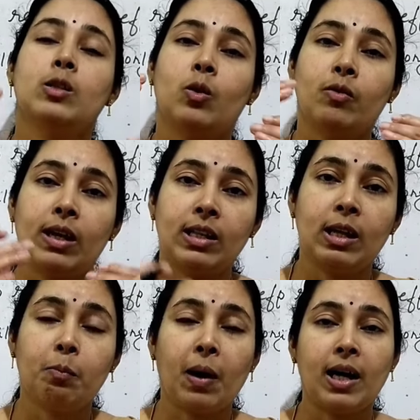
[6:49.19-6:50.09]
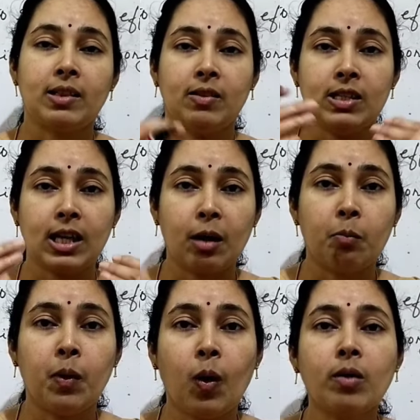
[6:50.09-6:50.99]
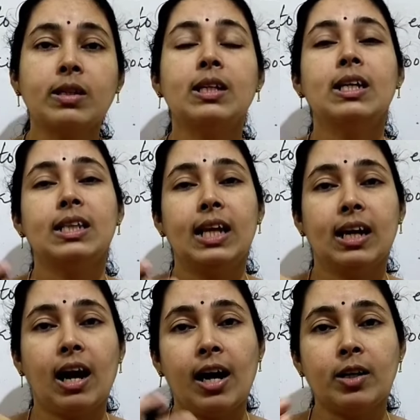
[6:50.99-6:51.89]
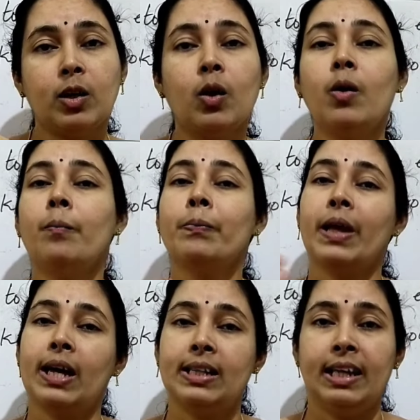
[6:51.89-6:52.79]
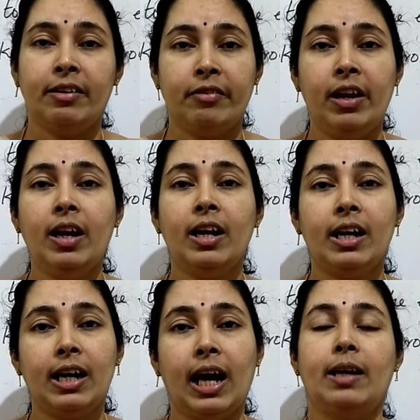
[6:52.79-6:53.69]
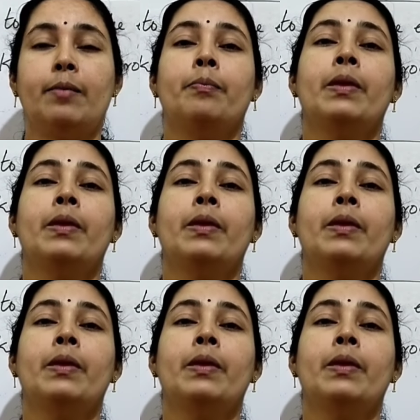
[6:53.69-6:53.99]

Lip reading: So when the pathways are blocked, they can't grow and they will die.